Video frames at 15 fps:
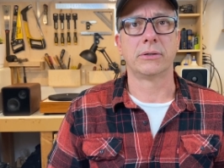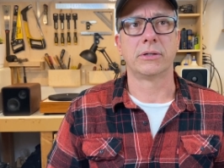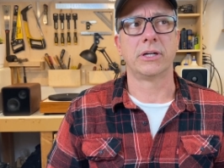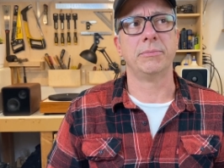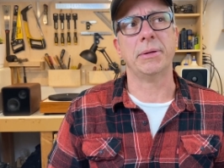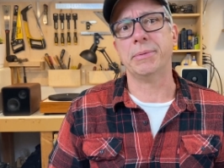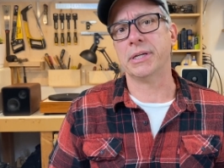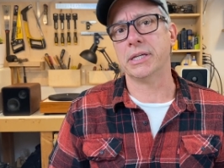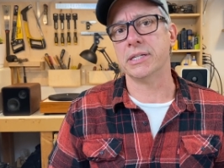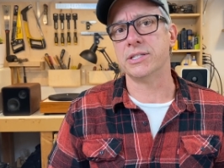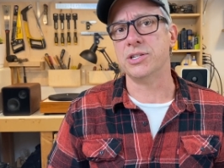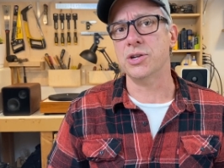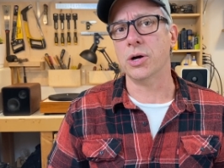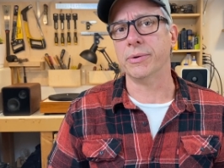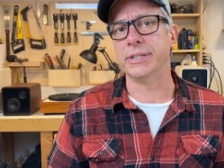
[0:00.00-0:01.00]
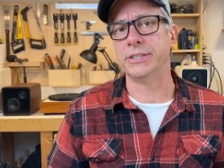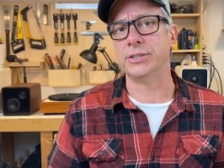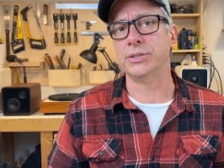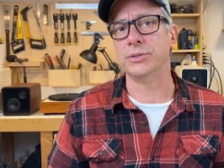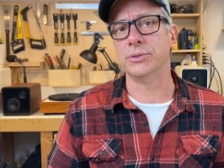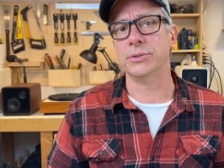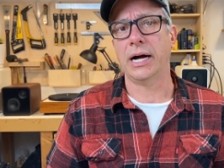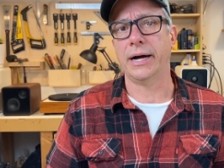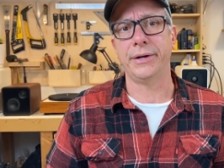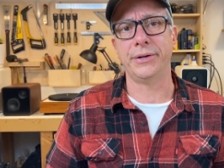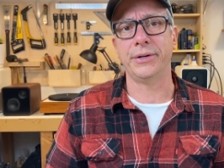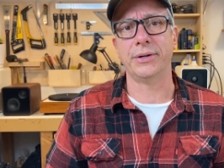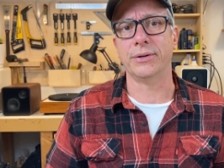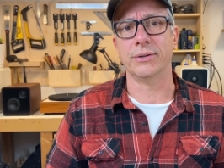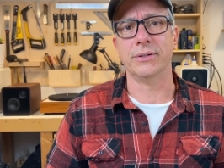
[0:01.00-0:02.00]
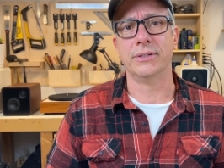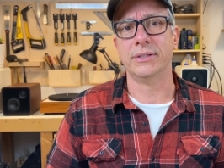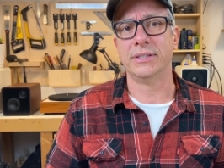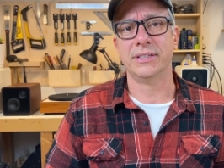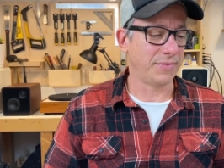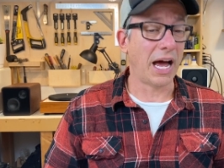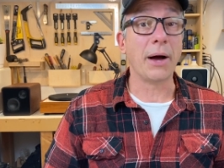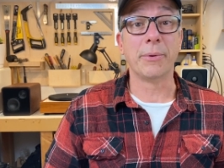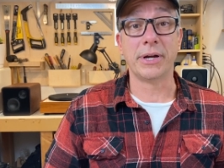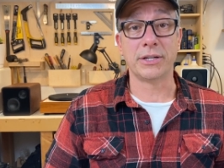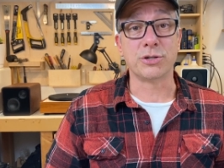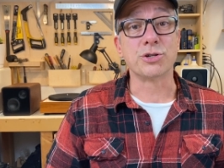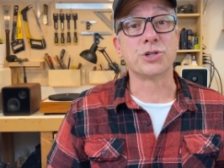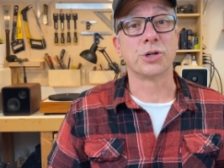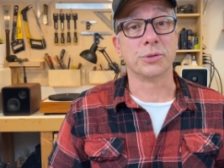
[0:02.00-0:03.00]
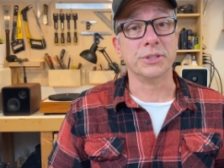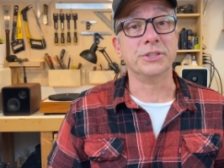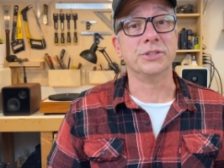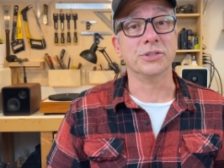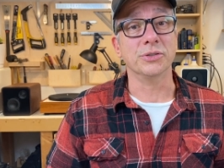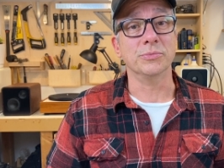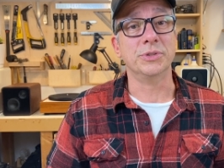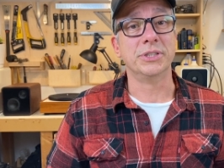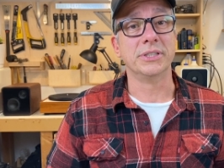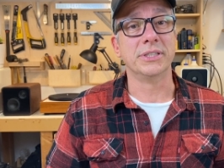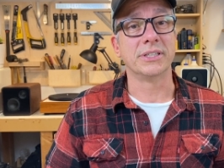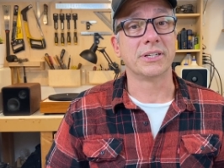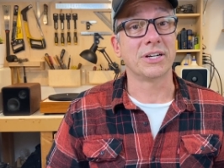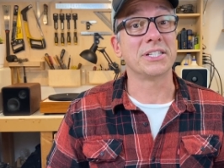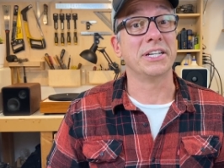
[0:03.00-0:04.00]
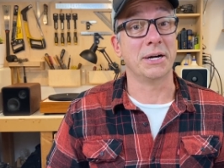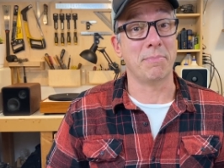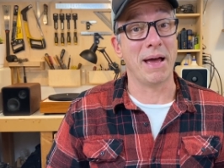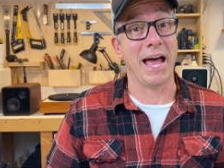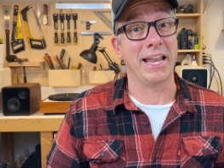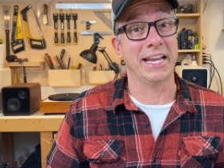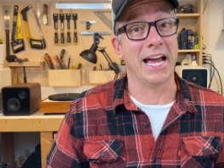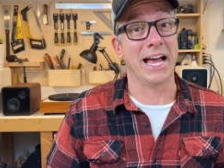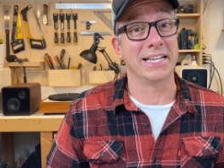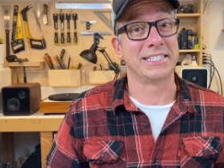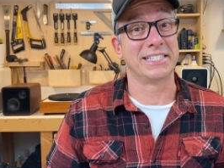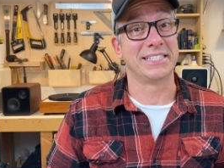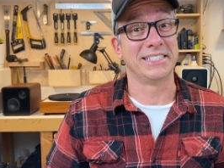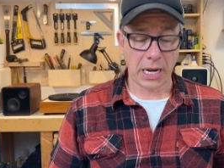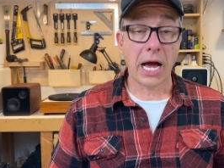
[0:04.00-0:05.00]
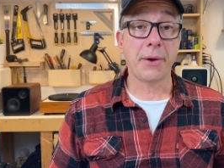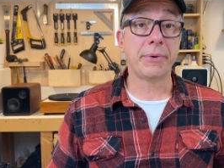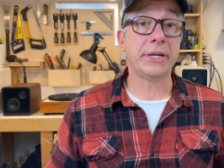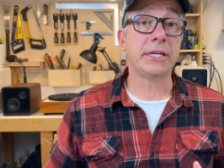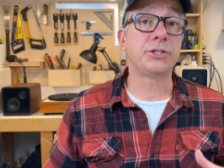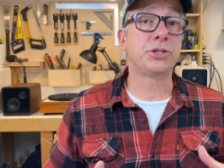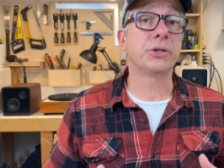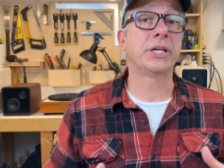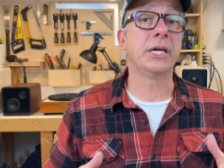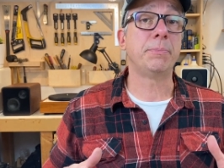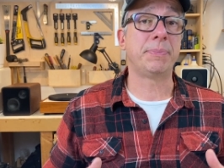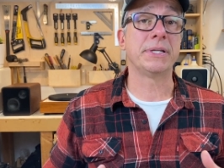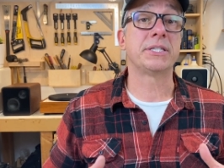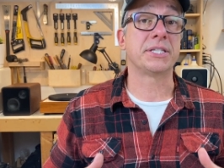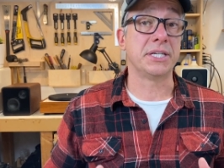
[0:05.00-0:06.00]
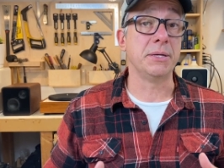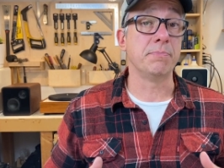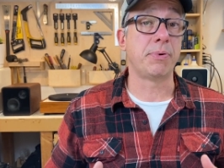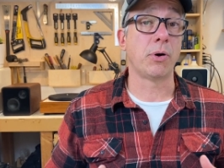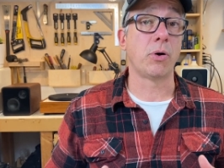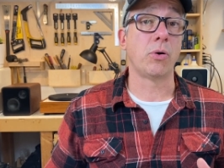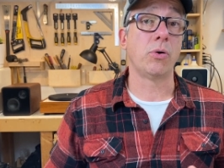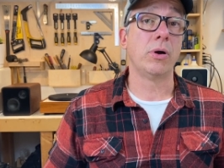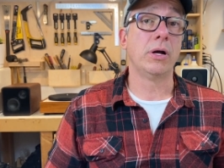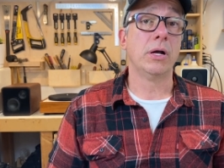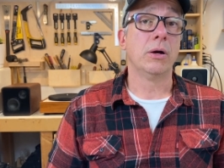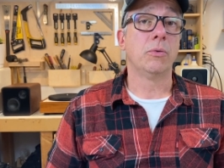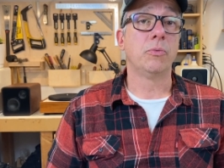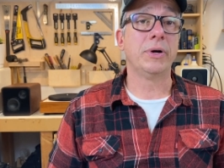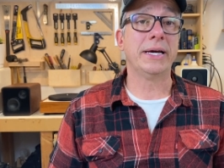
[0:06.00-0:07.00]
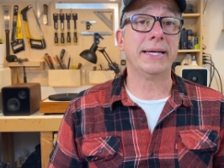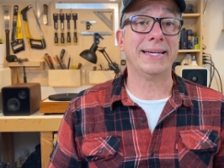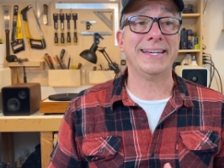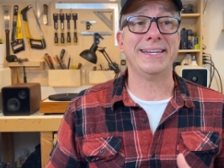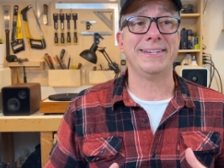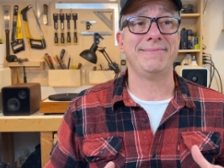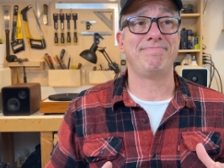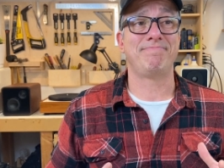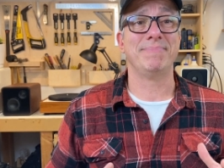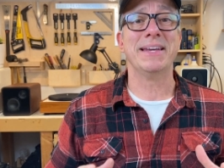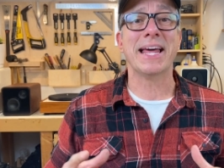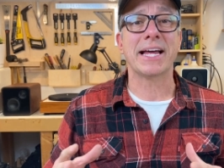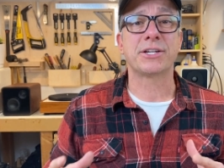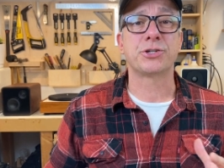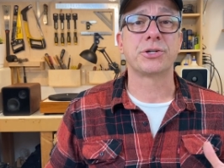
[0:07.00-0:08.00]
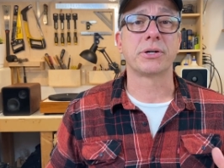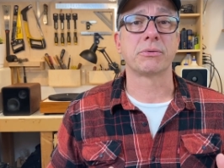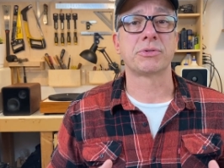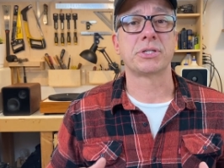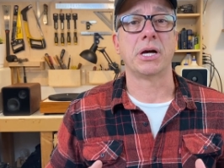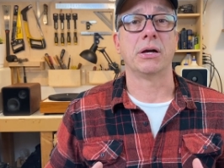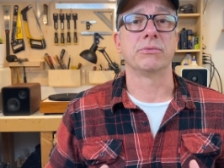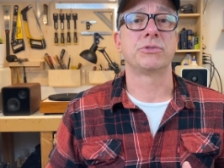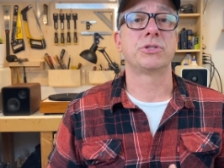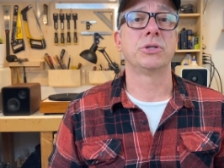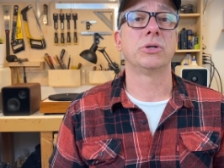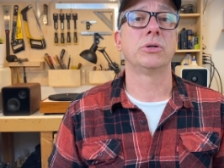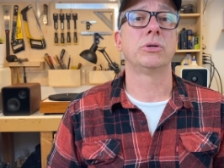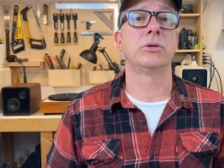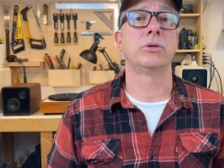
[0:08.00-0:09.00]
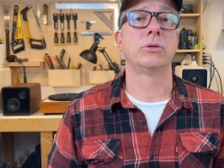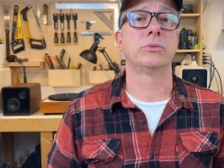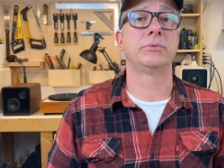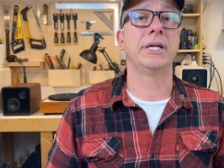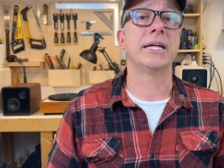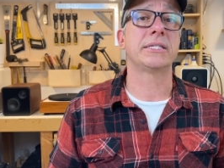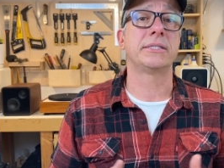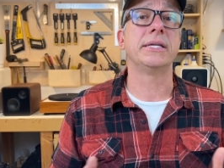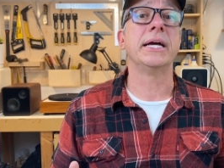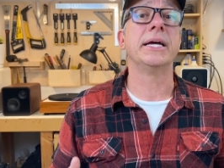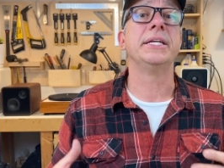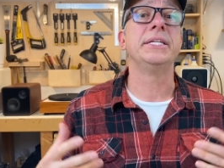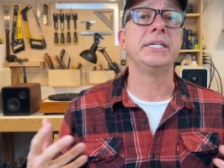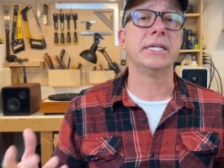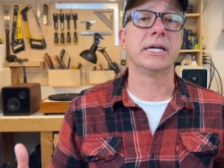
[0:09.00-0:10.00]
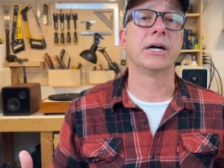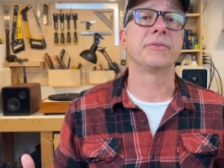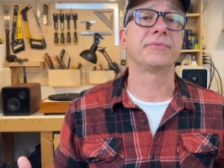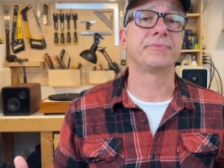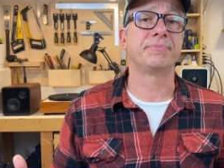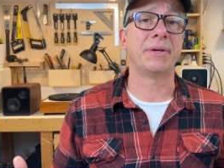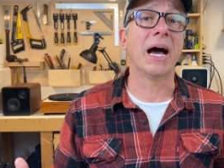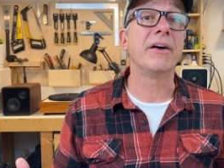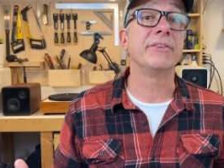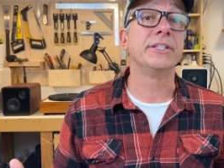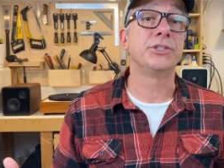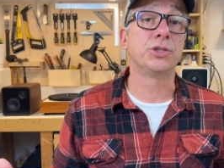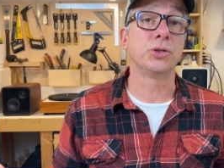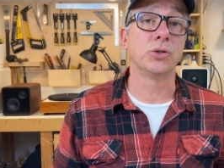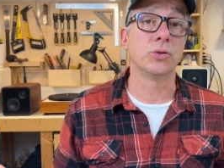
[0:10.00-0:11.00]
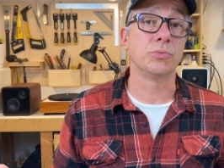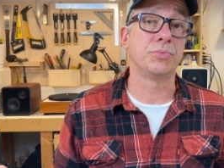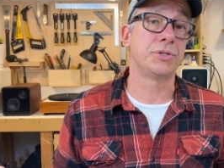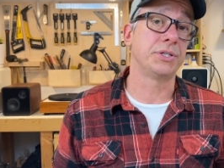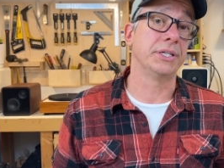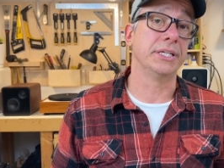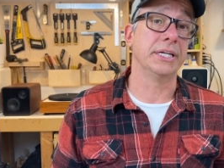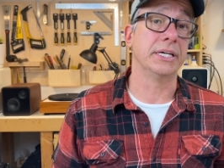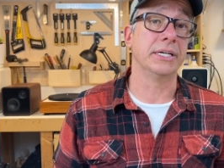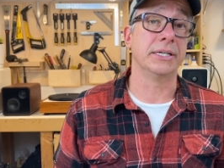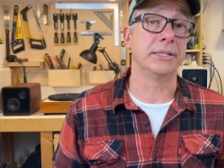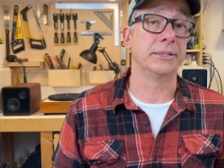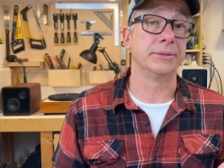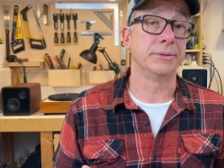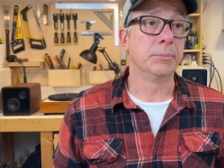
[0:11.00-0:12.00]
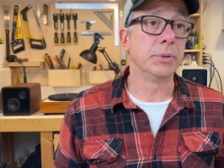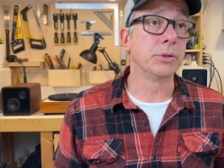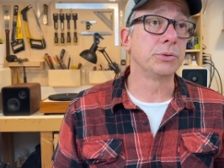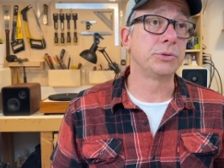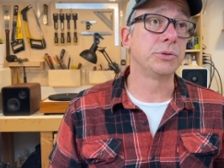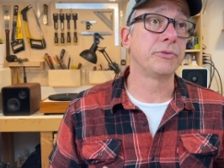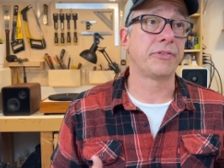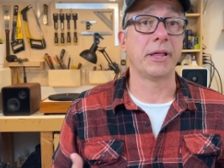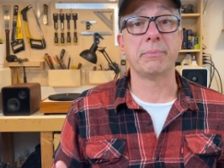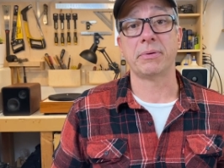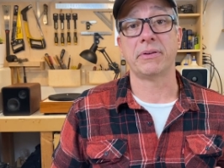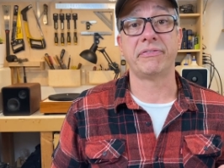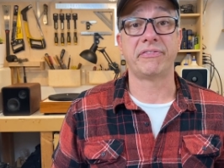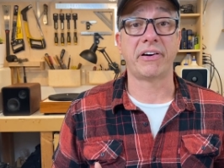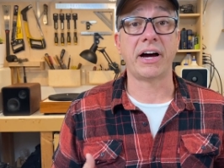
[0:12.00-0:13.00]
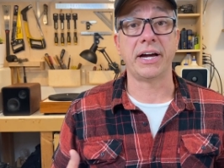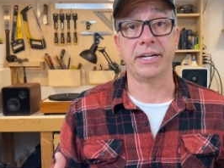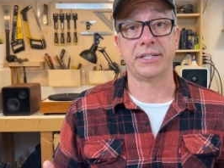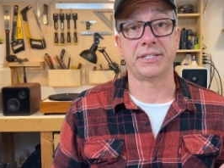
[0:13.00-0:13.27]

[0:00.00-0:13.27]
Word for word: Or maybe kids know it too. I don't know. I wanted to show the tubes because they're badass. I wanted to keep it simple with a natural sound. So that's the idea of having tubes in a Bluetooth amplifier.